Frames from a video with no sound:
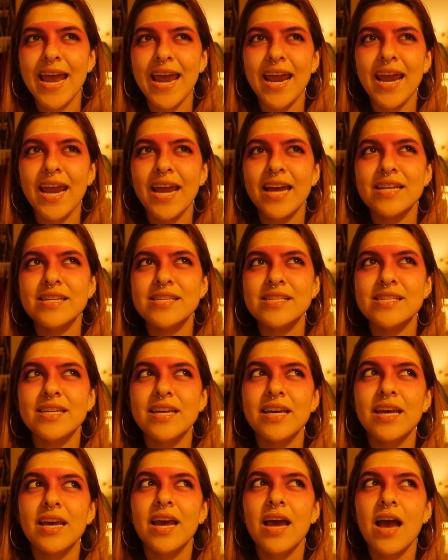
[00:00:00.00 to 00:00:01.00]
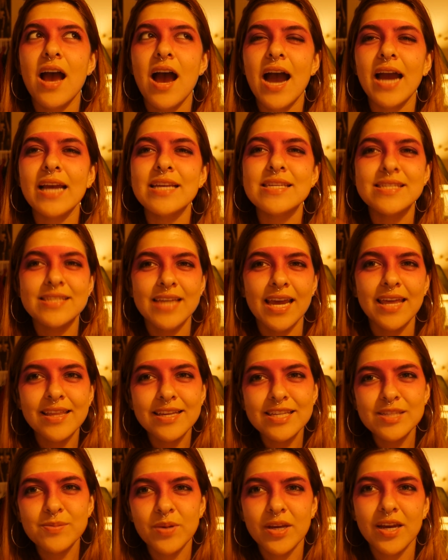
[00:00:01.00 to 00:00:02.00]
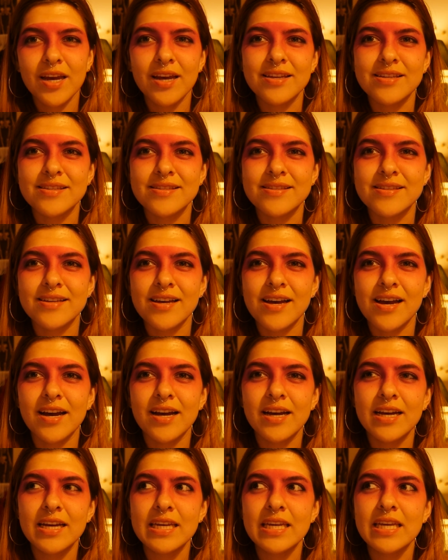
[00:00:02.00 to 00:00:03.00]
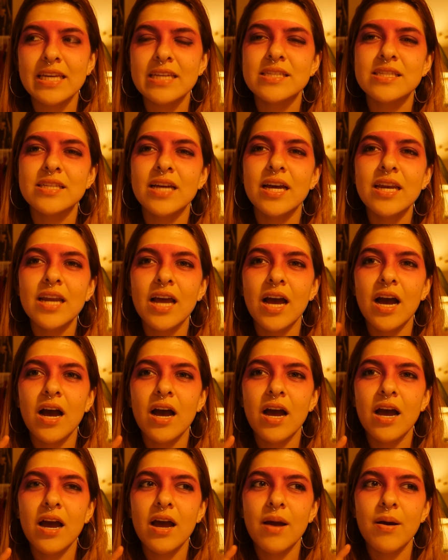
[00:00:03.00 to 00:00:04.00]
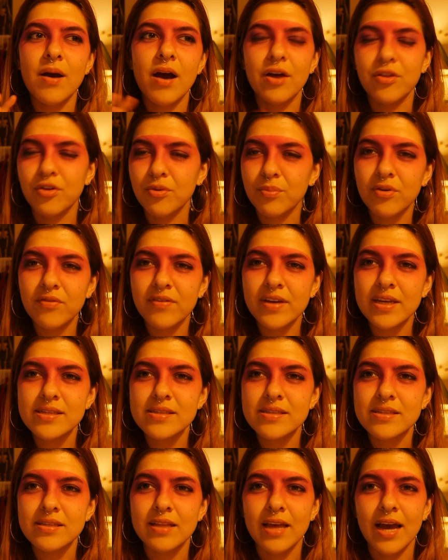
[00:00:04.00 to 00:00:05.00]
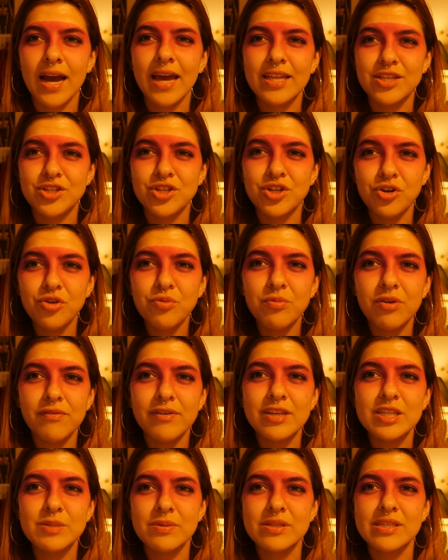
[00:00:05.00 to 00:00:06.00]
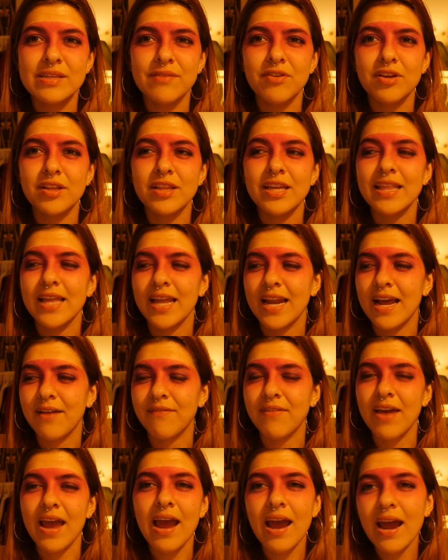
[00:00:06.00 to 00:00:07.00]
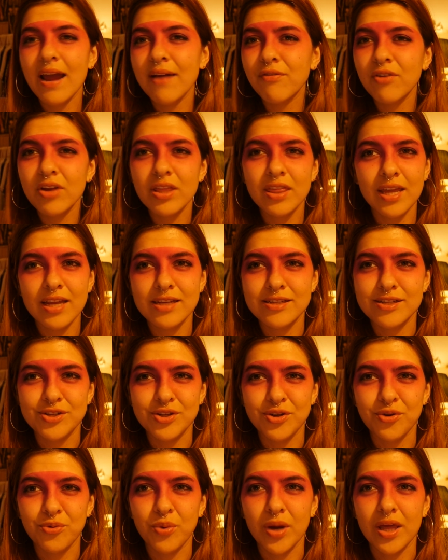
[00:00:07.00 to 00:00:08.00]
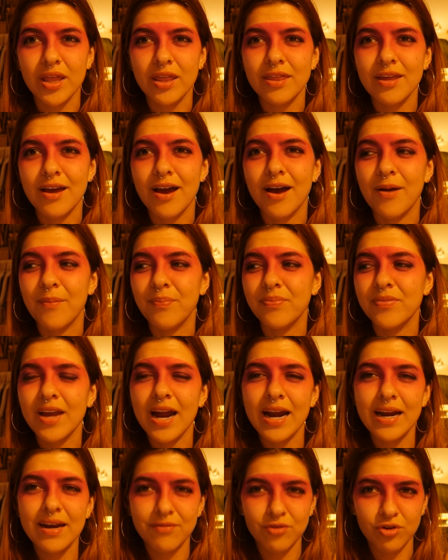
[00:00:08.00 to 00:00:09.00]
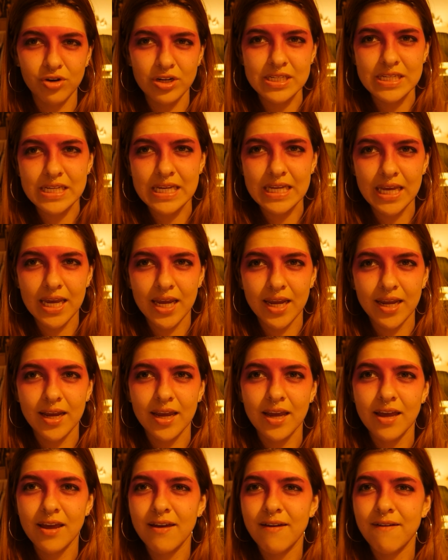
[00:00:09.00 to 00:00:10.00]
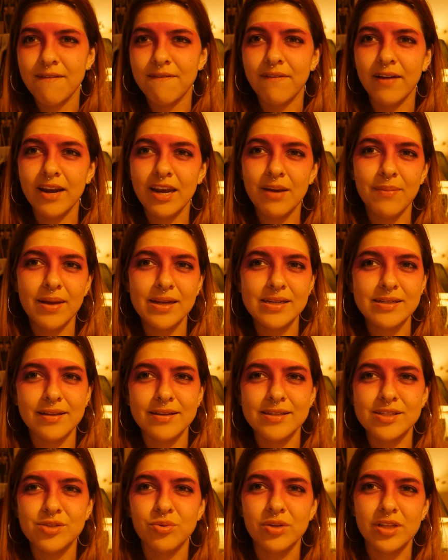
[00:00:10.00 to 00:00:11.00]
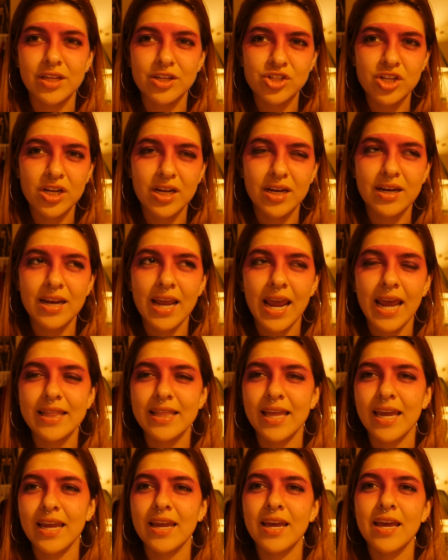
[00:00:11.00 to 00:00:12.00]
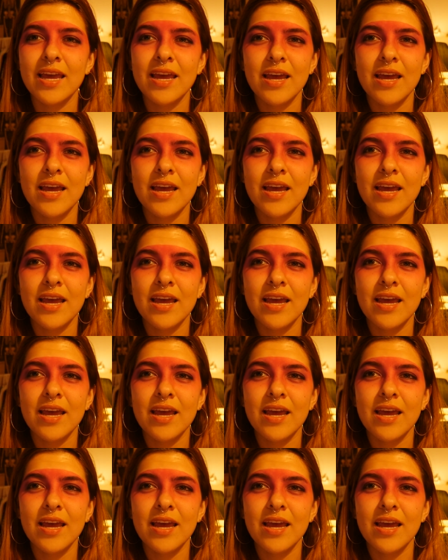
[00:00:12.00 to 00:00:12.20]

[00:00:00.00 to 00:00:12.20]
And I say this because he's done other movies, two movies specifically, that have everything to do with kind of critiquing fundamentalist religion and like